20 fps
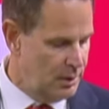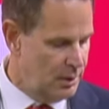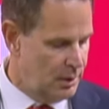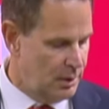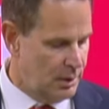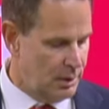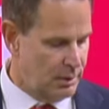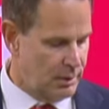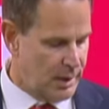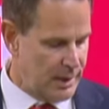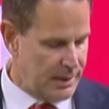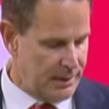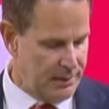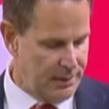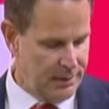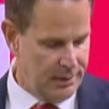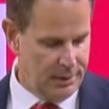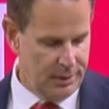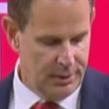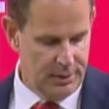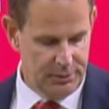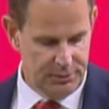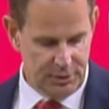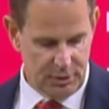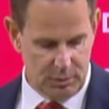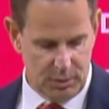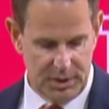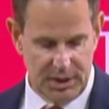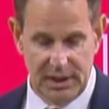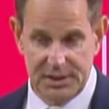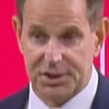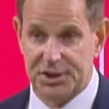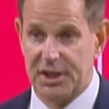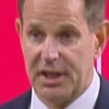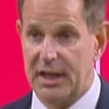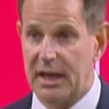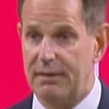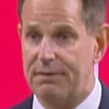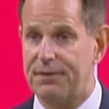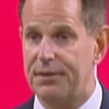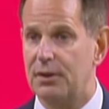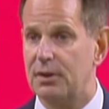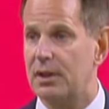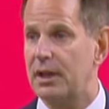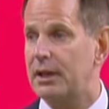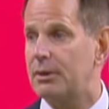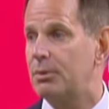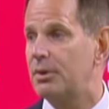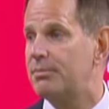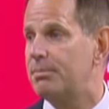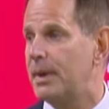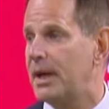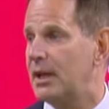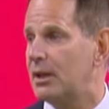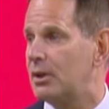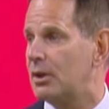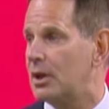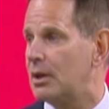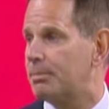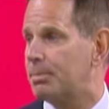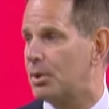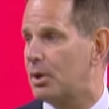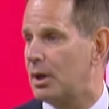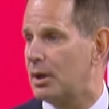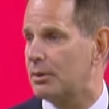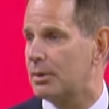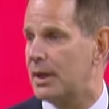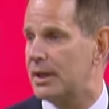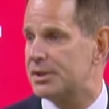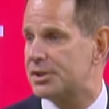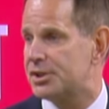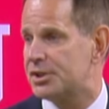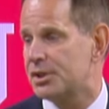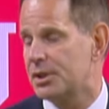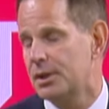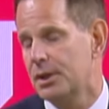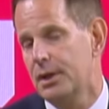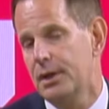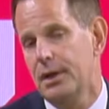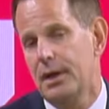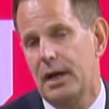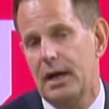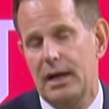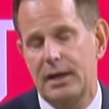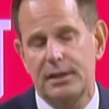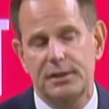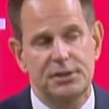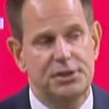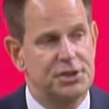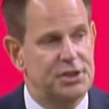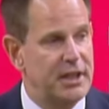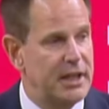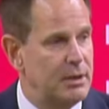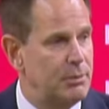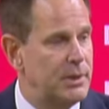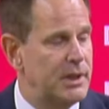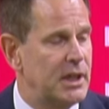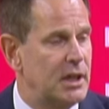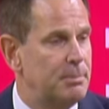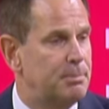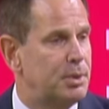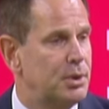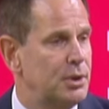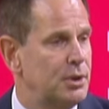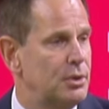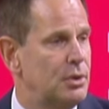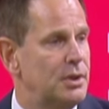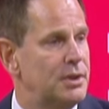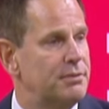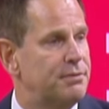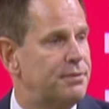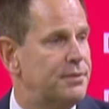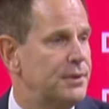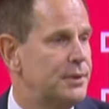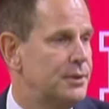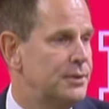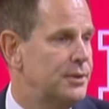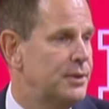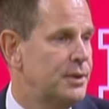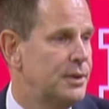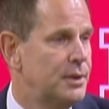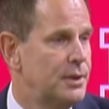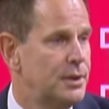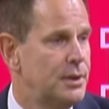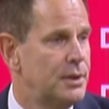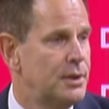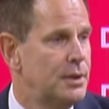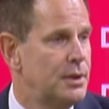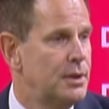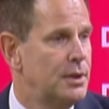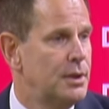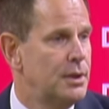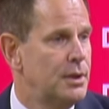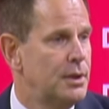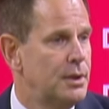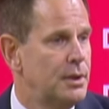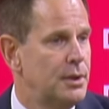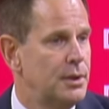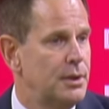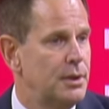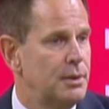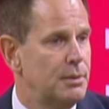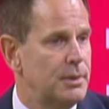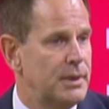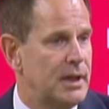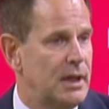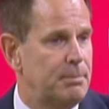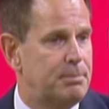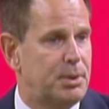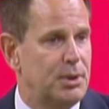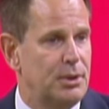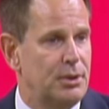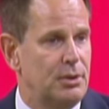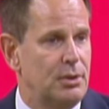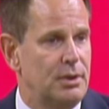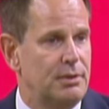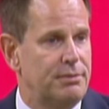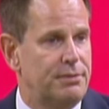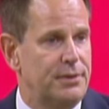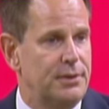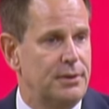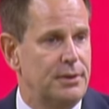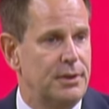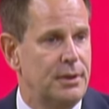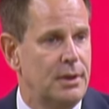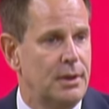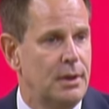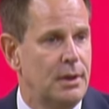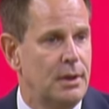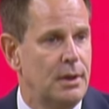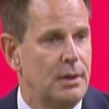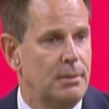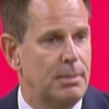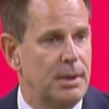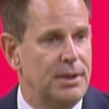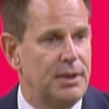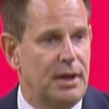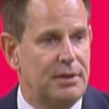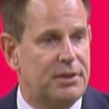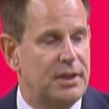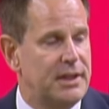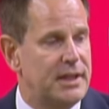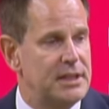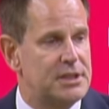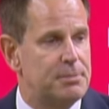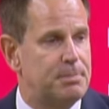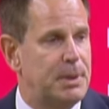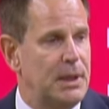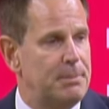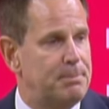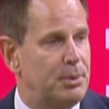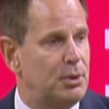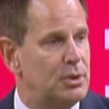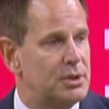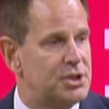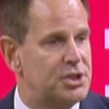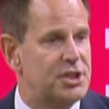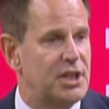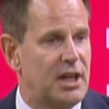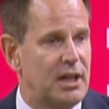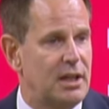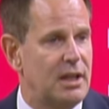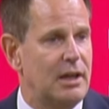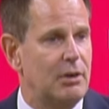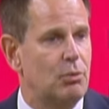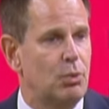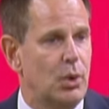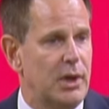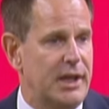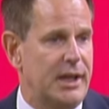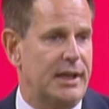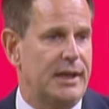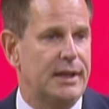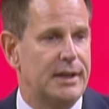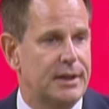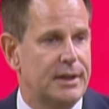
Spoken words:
All right? So when I say I feel like we've made a lot of progress, I understand we got to put it on the field. We got to put it on the field. But nothing gets people excited like winning.